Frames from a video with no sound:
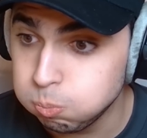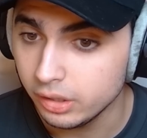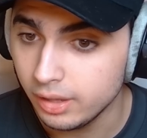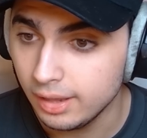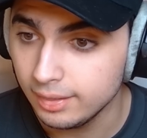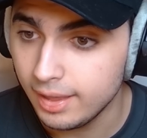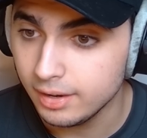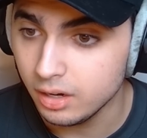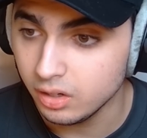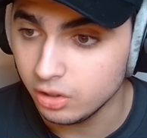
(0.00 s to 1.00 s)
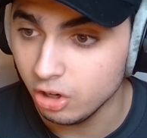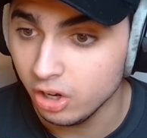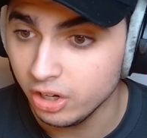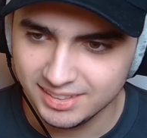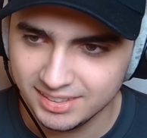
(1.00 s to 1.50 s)
That landed
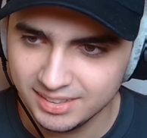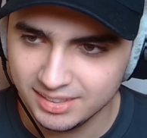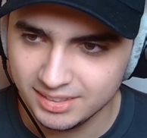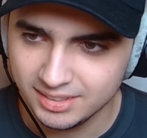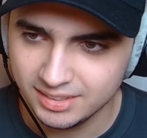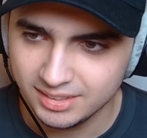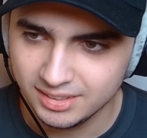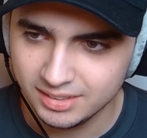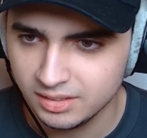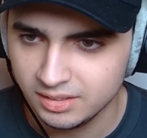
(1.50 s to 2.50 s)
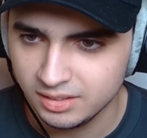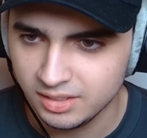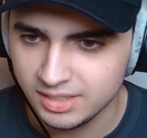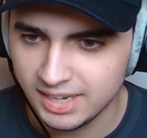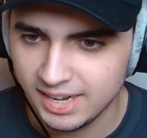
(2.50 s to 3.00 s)
good. It's nothing.
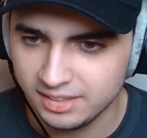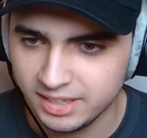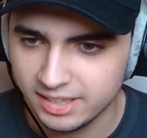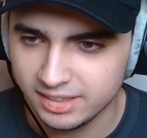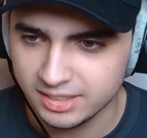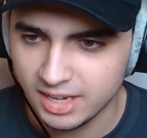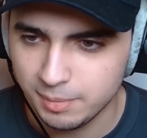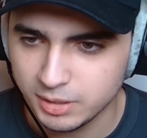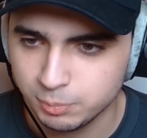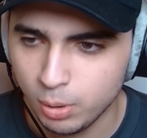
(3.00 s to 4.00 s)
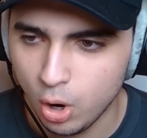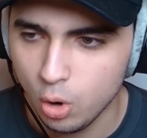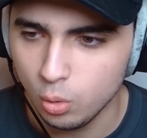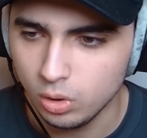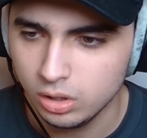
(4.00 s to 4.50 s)
He's not gonna take it the same as Po.